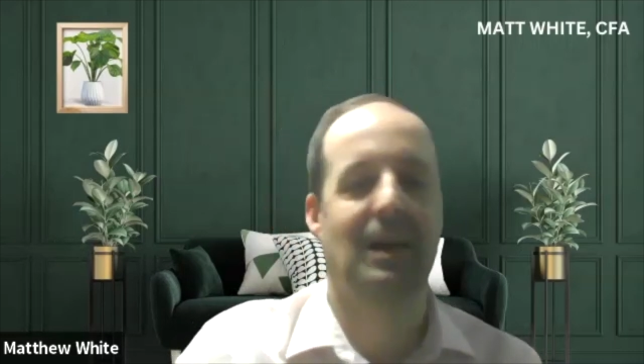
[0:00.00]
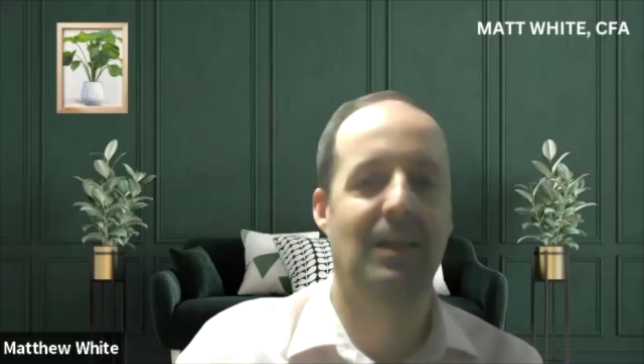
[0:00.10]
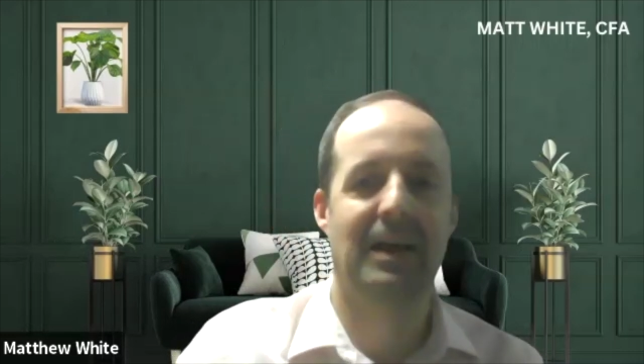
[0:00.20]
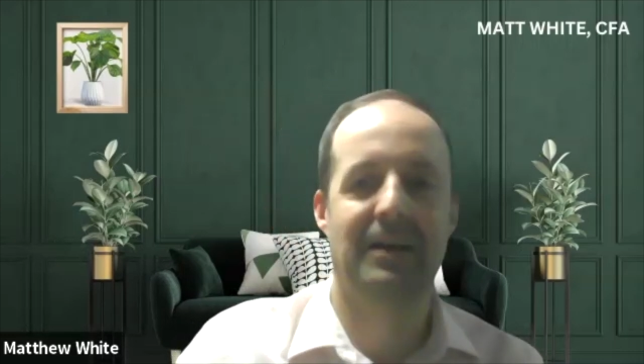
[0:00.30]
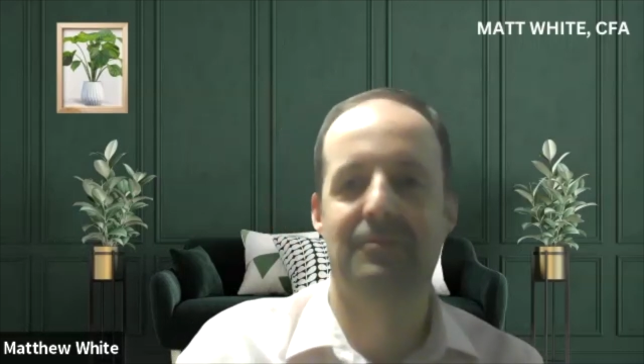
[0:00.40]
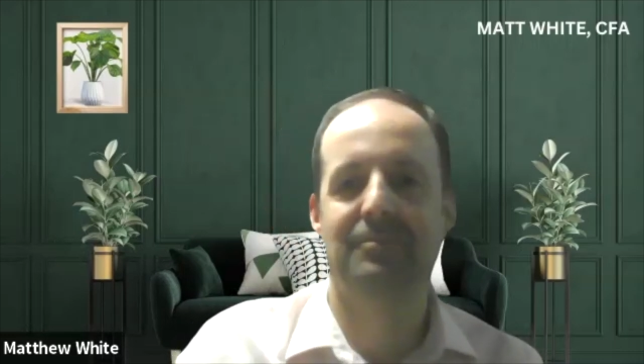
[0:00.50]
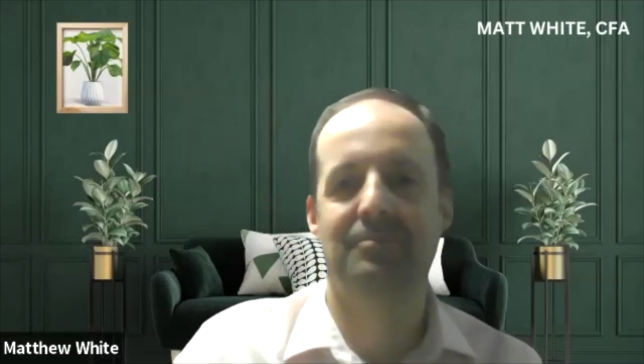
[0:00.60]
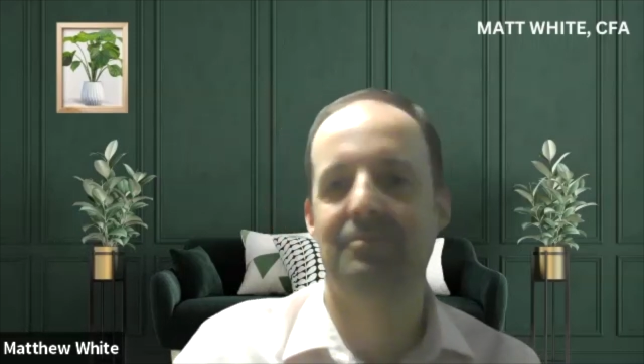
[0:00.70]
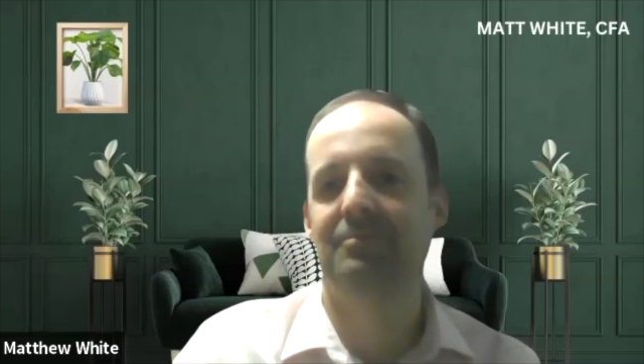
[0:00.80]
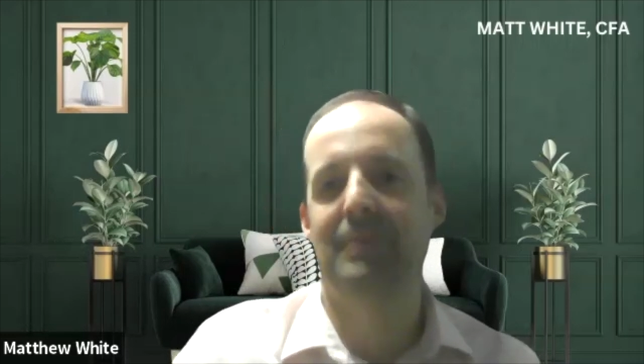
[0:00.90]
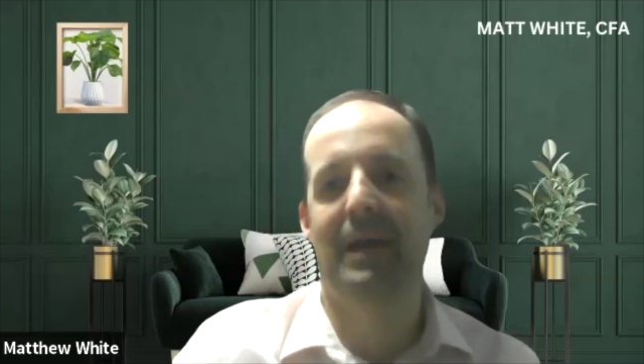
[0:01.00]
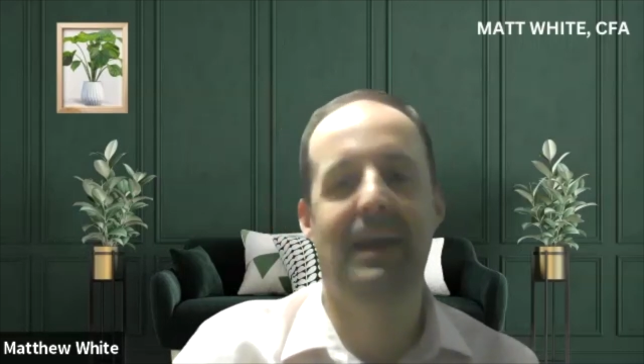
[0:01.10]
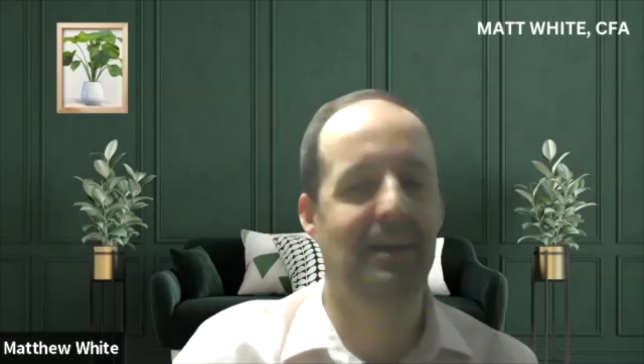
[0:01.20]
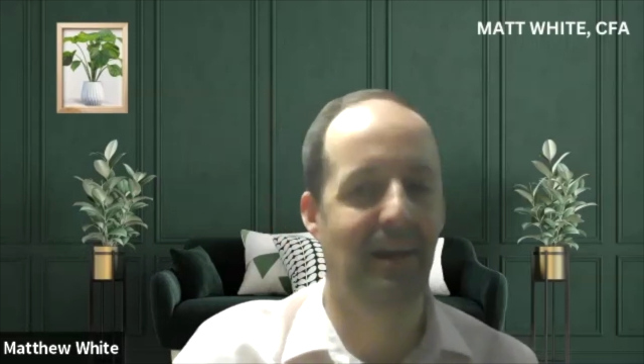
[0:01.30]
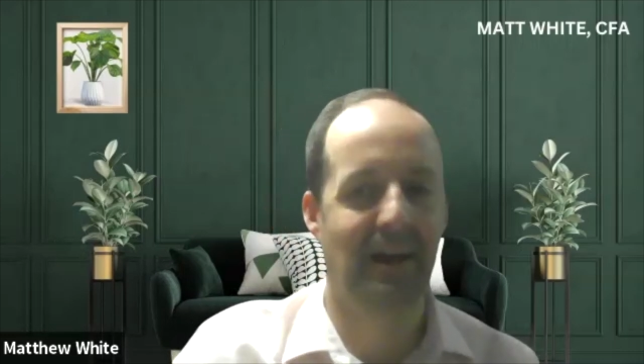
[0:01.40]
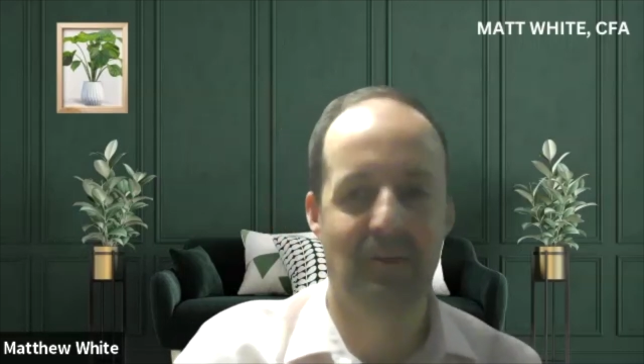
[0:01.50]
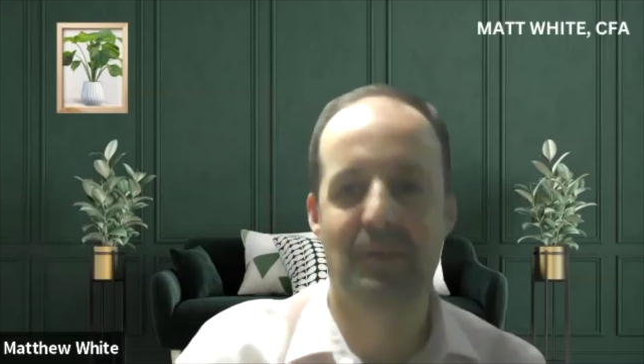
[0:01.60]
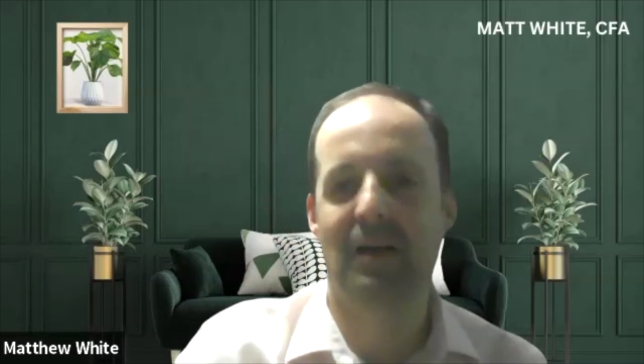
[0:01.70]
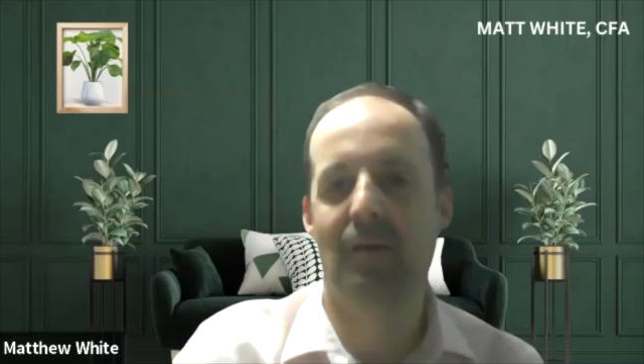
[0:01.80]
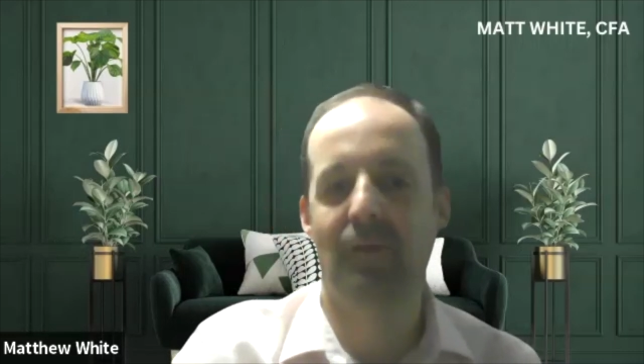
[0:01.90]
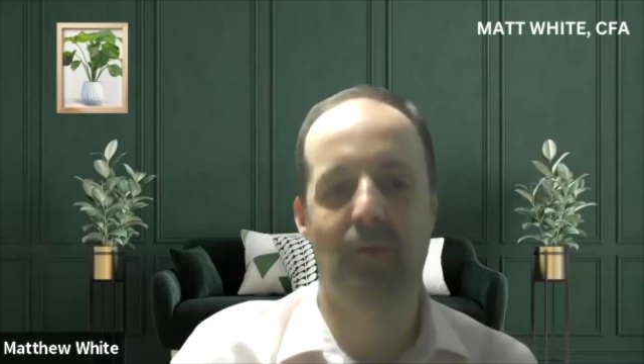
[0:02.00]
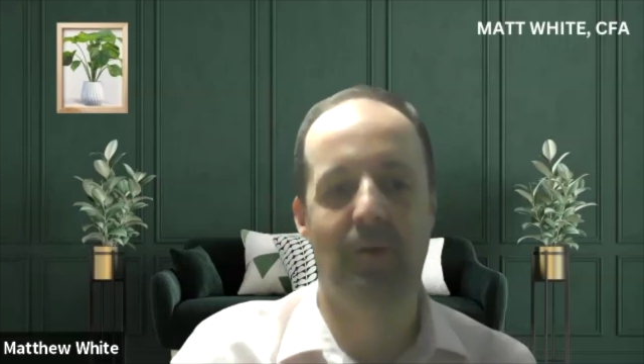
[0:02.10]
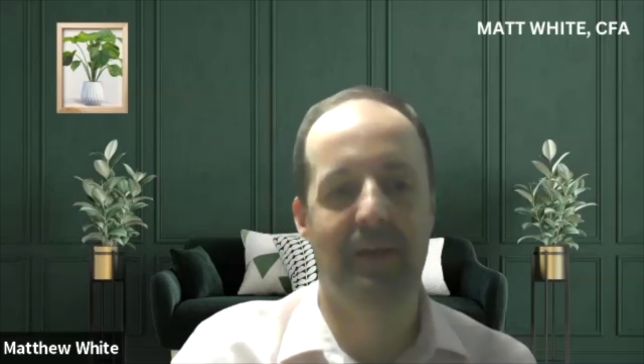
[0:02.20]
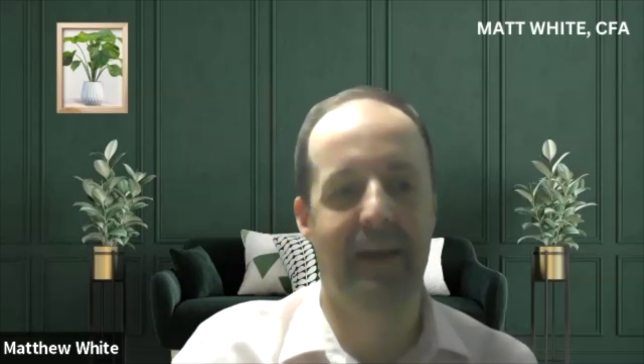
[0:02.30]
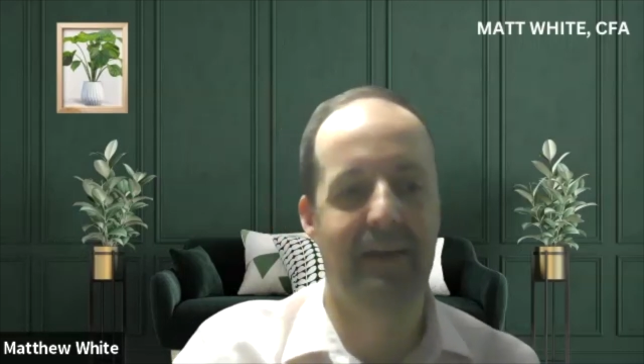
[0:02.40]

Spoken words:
a lot of pain, and I would be all for